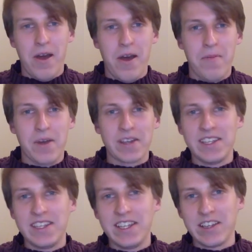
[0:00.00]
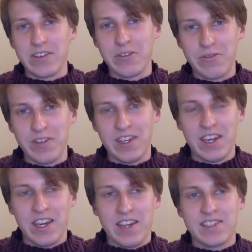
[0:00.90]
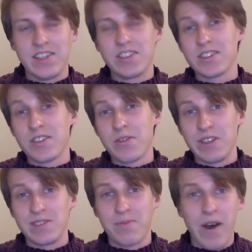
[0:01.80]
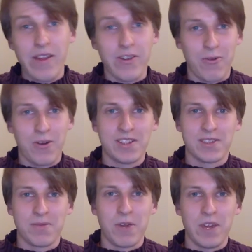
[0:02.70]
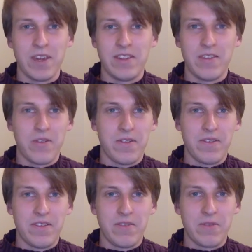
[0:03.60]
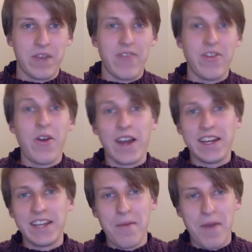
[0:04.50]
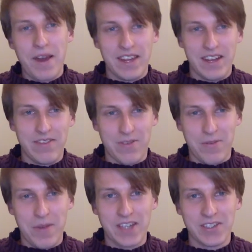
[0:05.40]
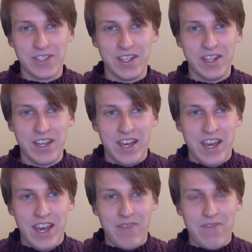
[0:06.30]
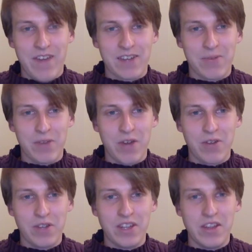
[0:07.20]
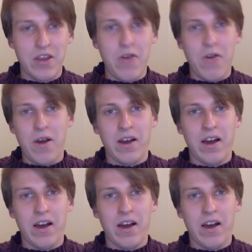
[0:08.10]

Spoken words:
Monkey D. Luffy, such as who his mother was. We have no idea about that information. In fact, we only know